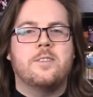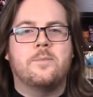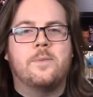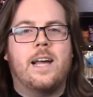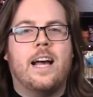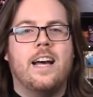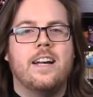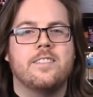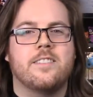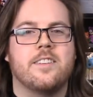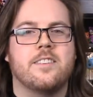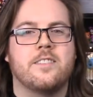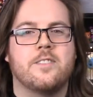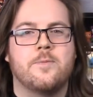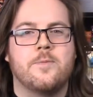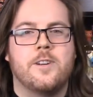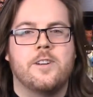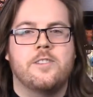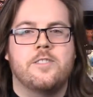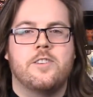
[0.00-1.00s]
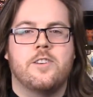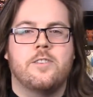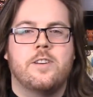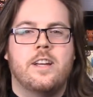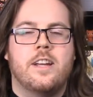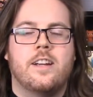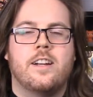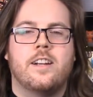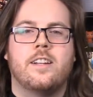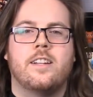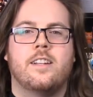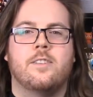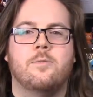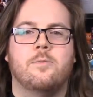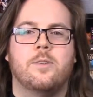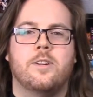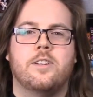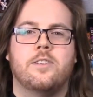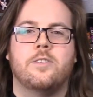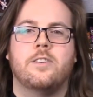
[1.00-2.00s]
up guys, Awesome Nerd Show here, and
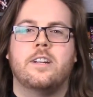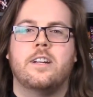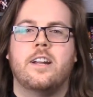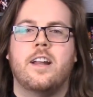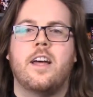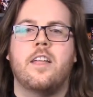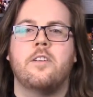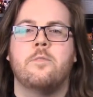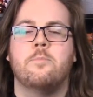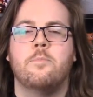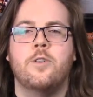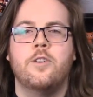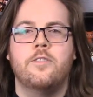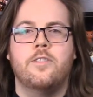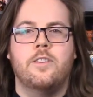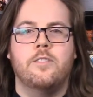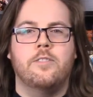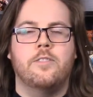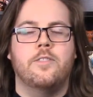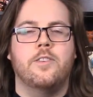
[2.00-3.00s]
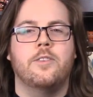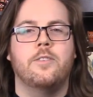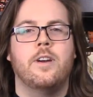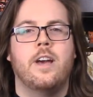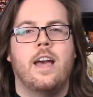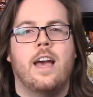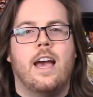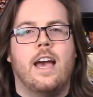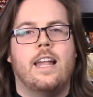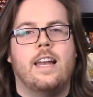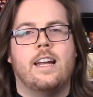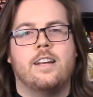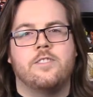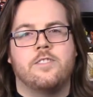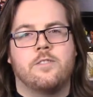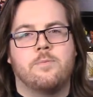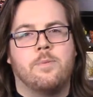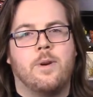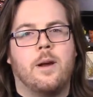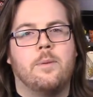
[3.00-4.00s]
we're doing another movie review. And as
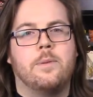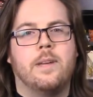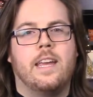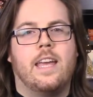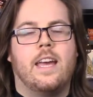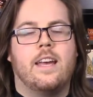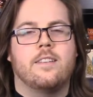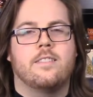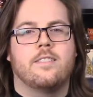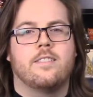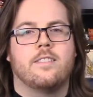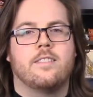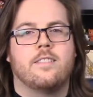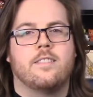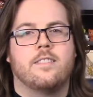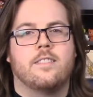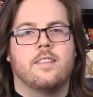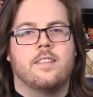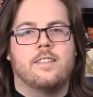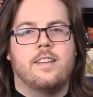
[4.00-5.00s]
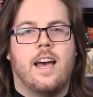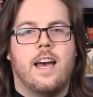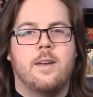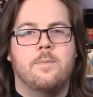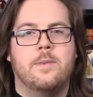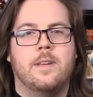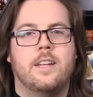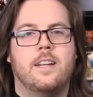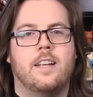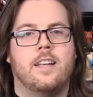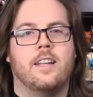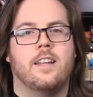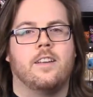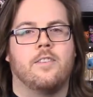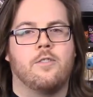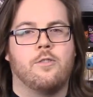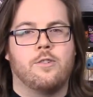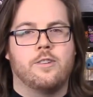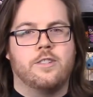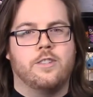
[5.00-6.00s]
you can probably guess, since the timing and of
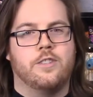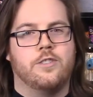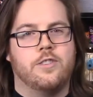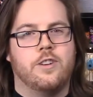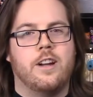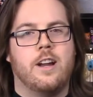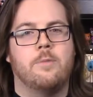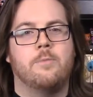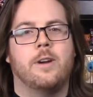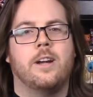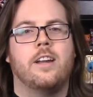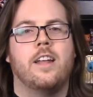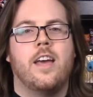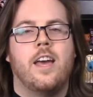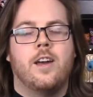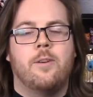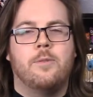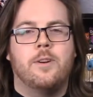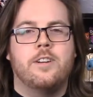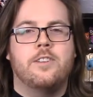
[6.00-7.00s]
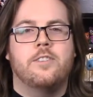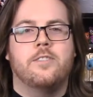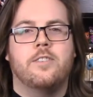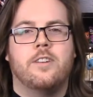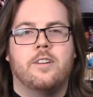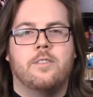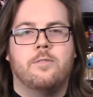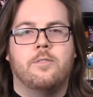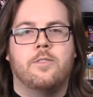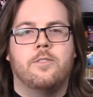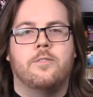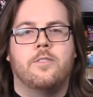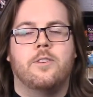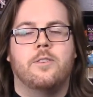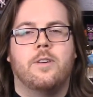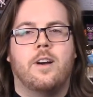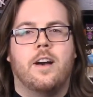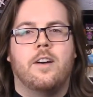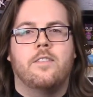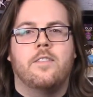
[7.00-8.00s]
course the shirt I'm wearing, we're doing a
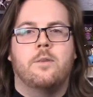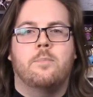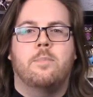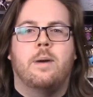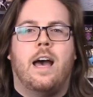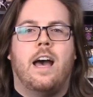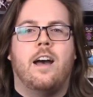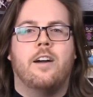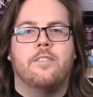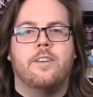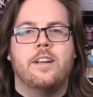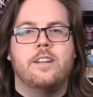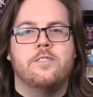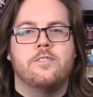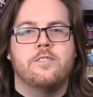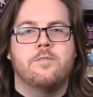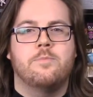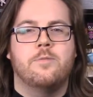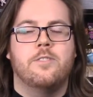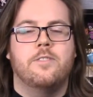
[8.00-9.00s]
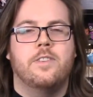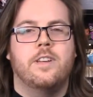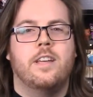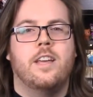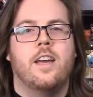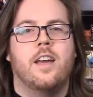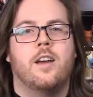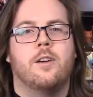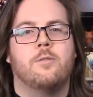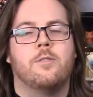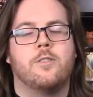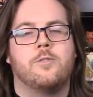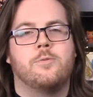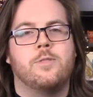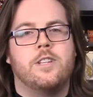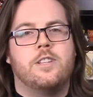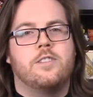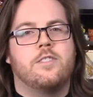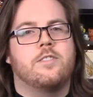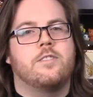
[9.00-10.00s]
review of the Power Rangers movie, which
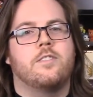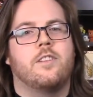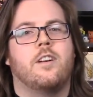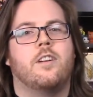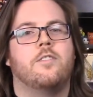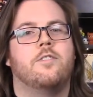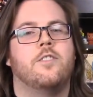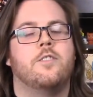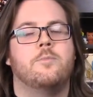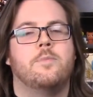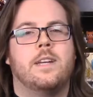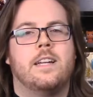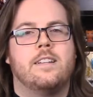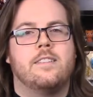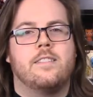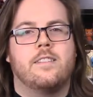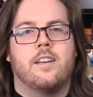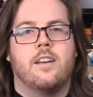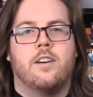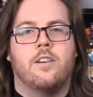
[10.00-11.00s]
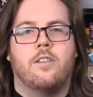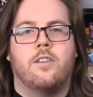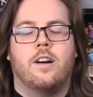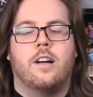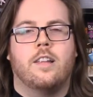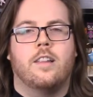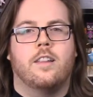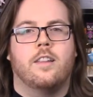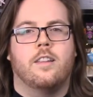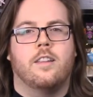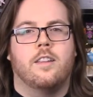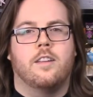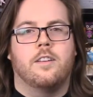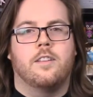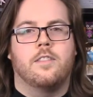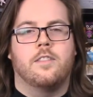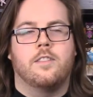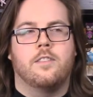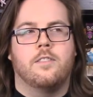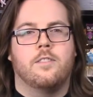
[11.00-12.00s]
we just saw a few minutes ago on
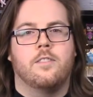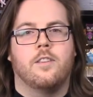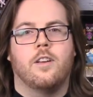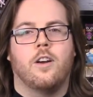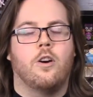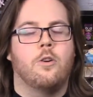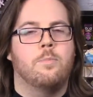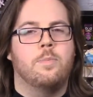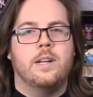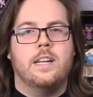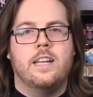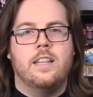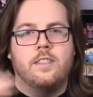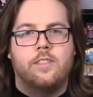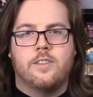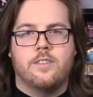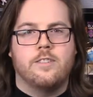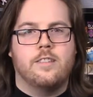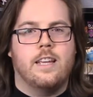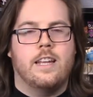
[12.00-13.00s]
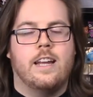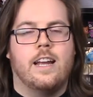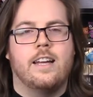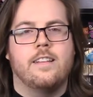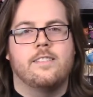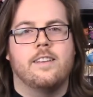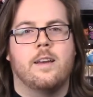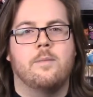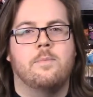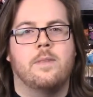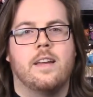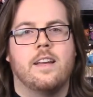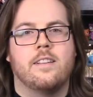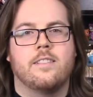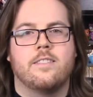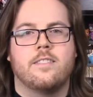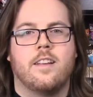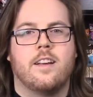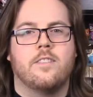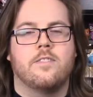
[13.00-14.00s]
the opening Thursday night type thing and
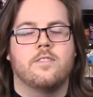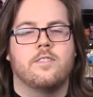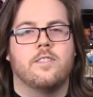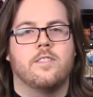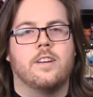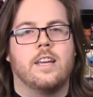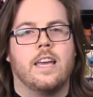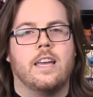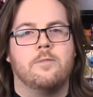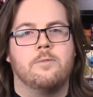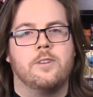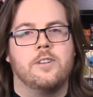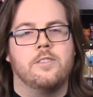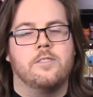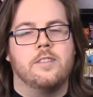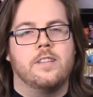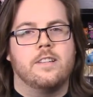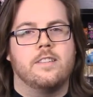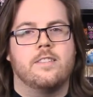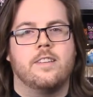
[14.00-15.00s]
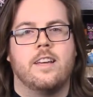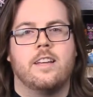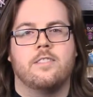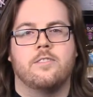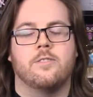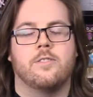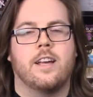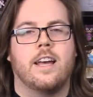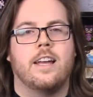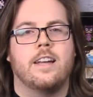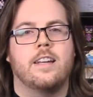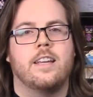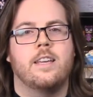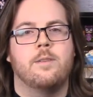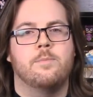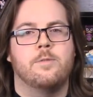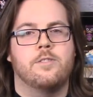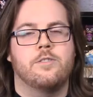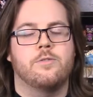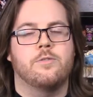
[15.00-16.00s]
stuff. So again, we're doing this late, so we'll kind of
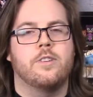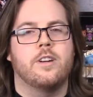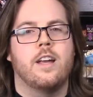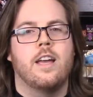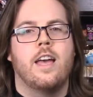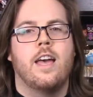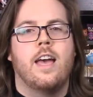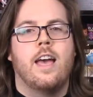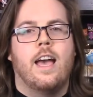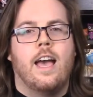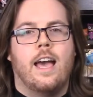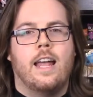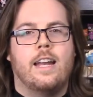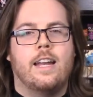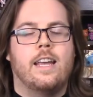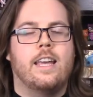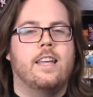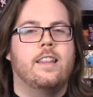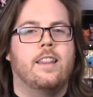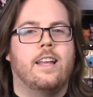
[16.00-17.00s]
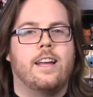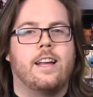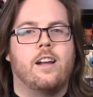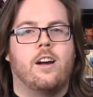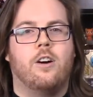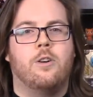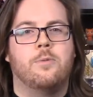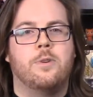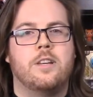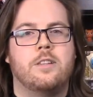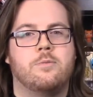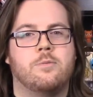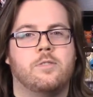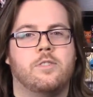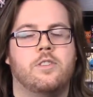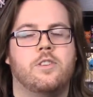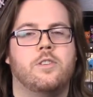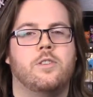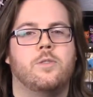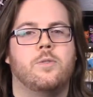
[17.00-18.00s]
keep it short. And again, like always, we'll
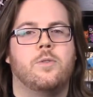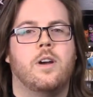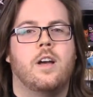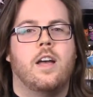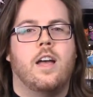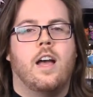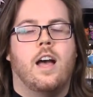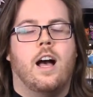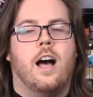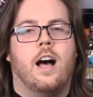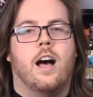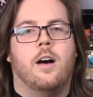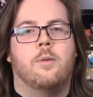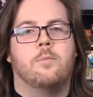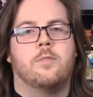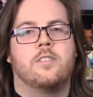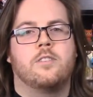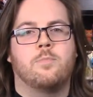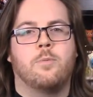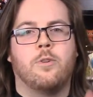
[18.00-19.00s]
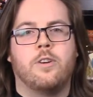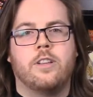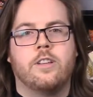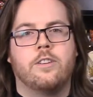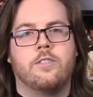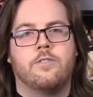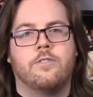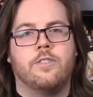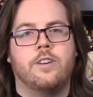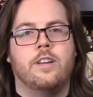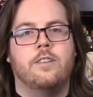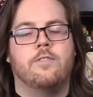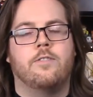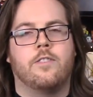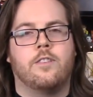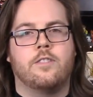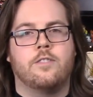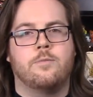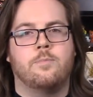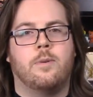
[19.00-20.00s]
do um, a spoiler-free
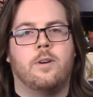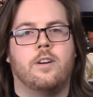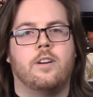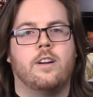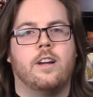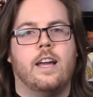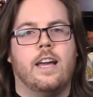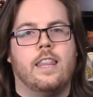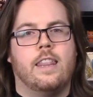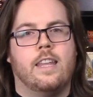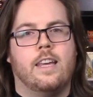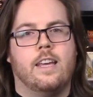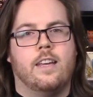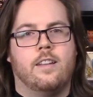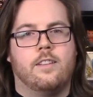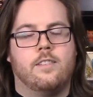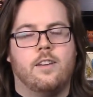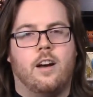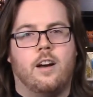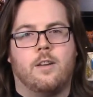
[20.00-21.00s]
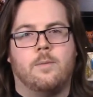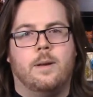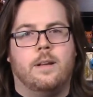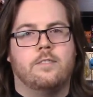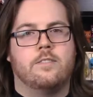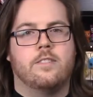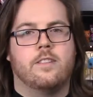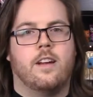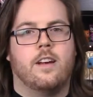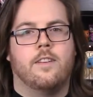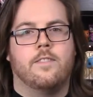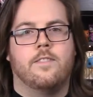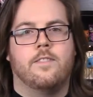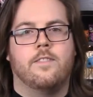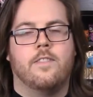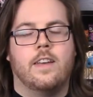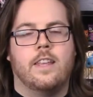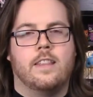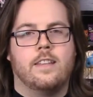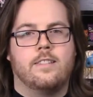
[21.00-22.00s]
first part and then talk about
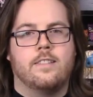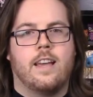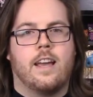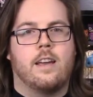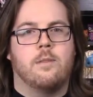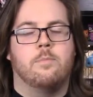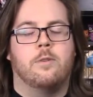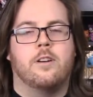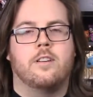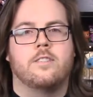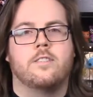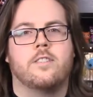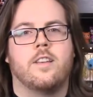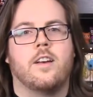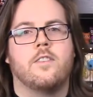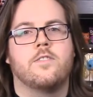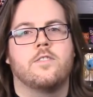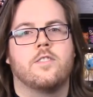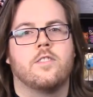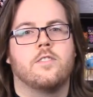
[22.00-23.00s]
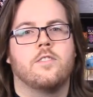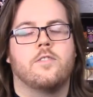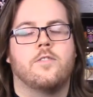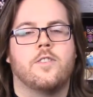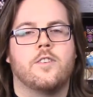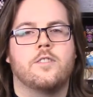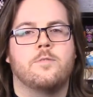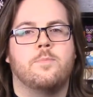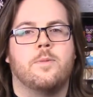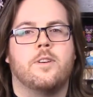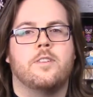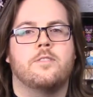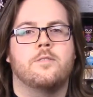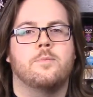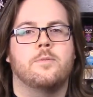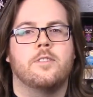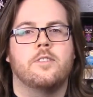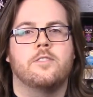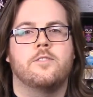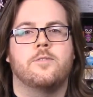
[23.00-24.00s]
stuff in the second part and stuff. So the first part is
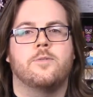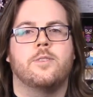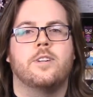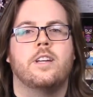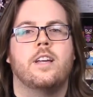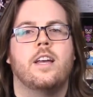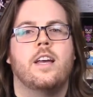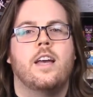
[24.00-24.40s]
spoilers-free.